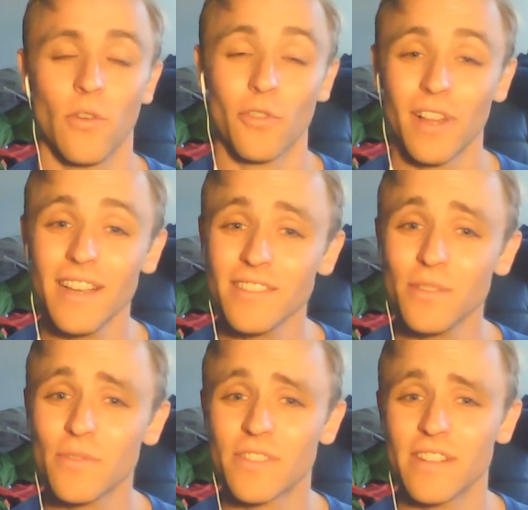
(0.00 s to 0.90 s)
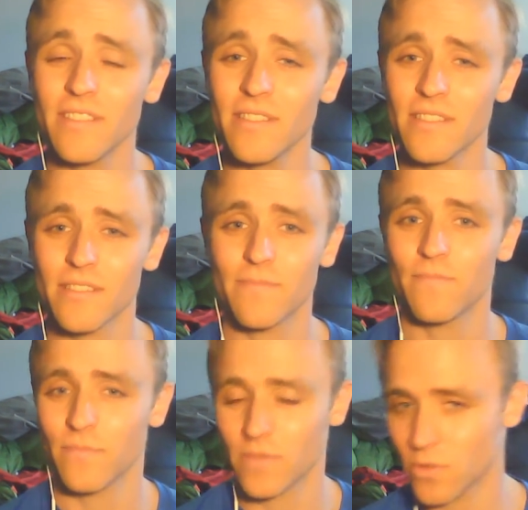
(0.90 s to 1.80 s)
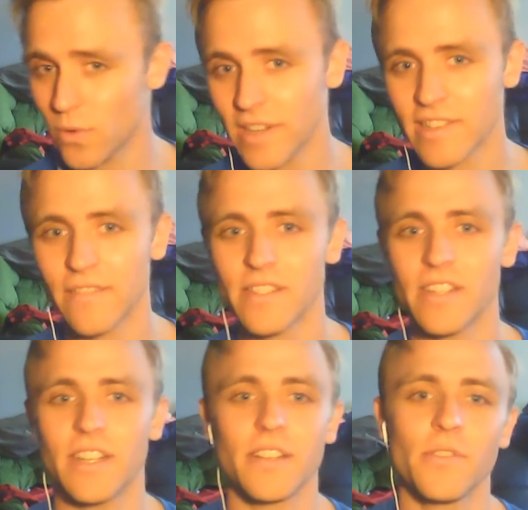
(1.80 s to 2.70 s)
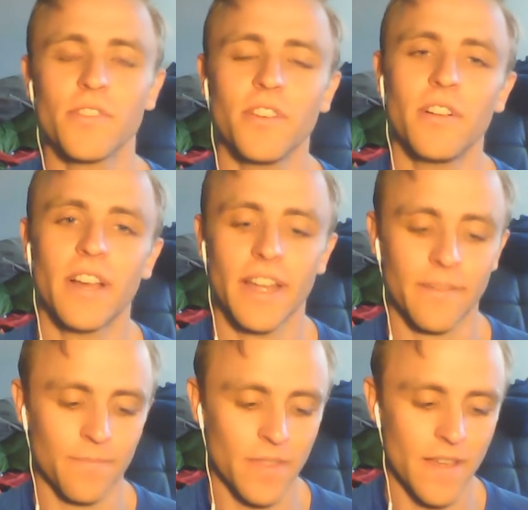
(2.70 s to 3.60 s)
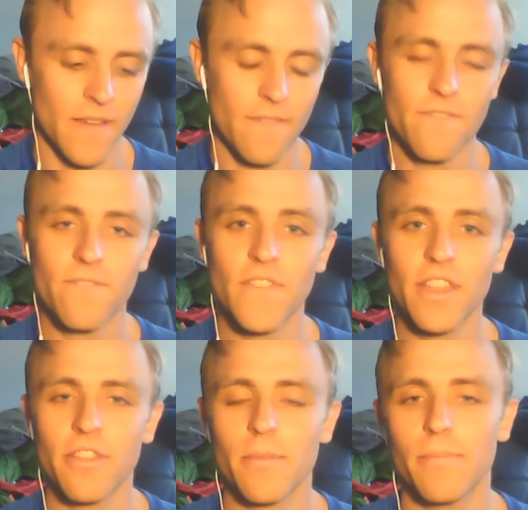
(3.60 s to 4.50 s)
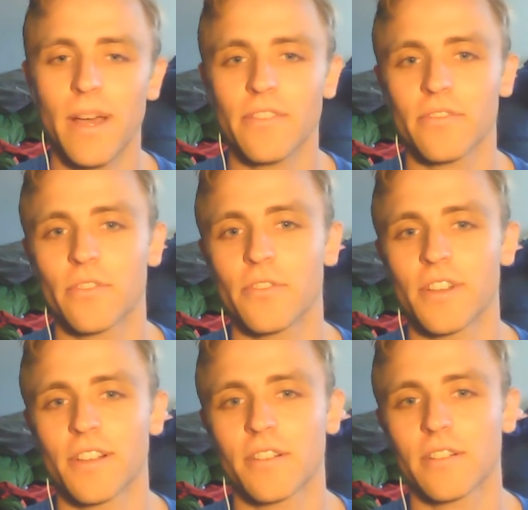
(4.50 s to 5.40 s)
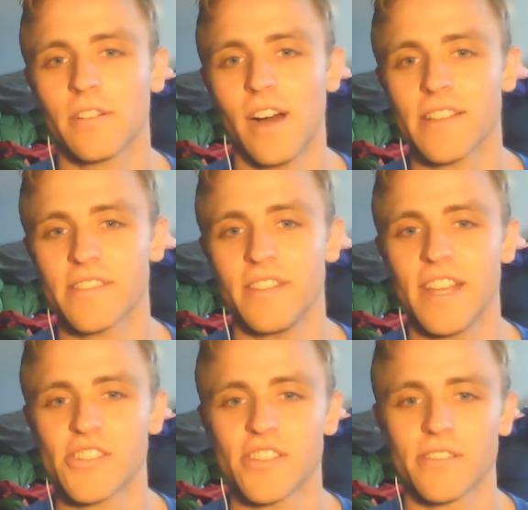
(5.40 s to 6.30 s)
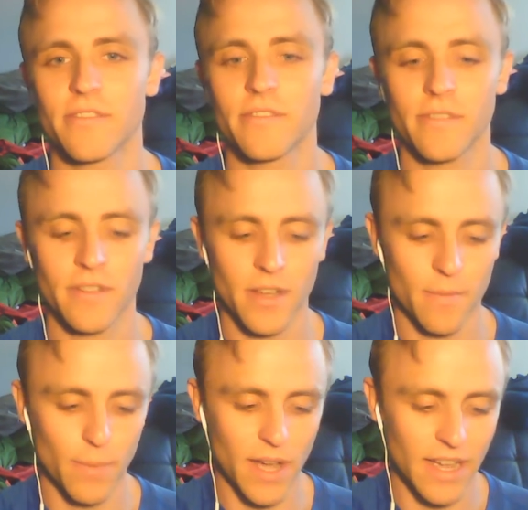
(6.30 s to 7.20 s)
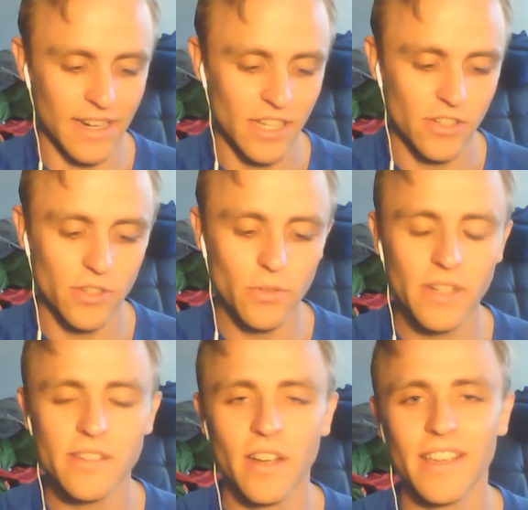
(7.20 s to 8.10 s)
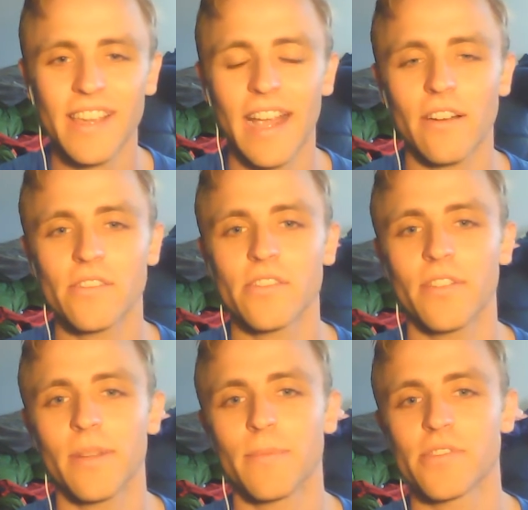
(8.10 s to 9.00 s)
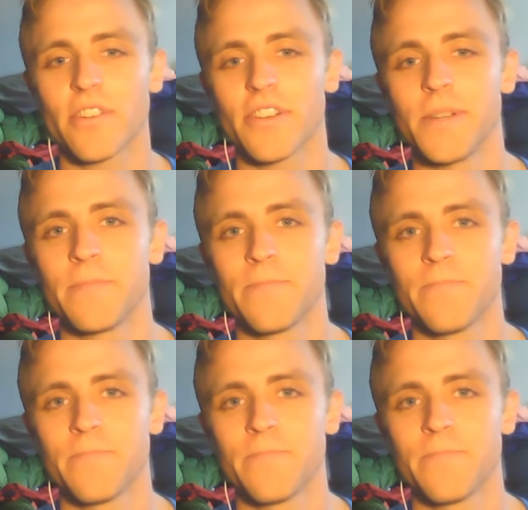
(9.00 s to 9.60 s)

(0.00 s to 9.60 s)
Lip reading: The last 2 seasons, 2017, UCLA, 5th best recruiting class in the nation, behind Duke, Kentucky, Arizona, and Missouri.